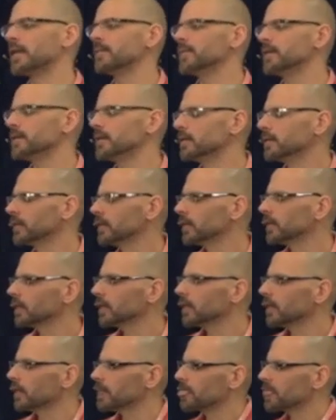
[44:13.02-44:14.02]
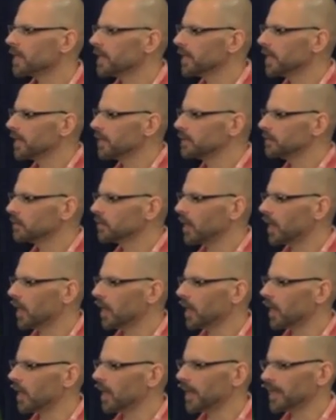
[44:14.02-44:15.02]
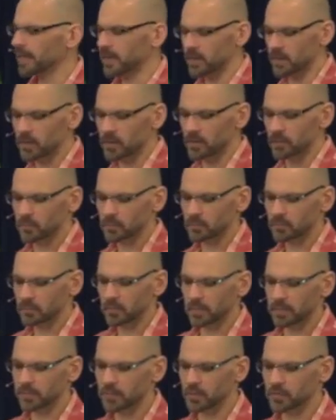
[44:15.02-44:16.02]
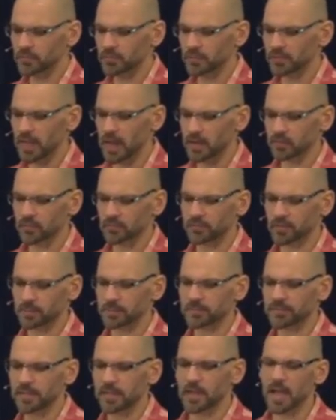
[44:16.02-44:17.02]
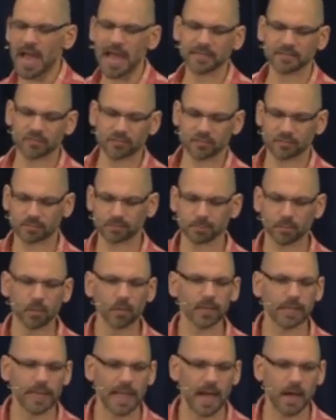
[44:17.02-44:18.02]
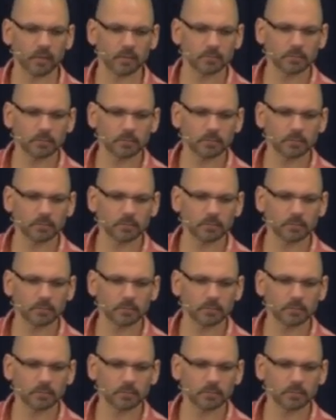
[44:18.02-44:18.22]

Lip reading: me. And I hear a nurse or a doctor or something say, just pull it out.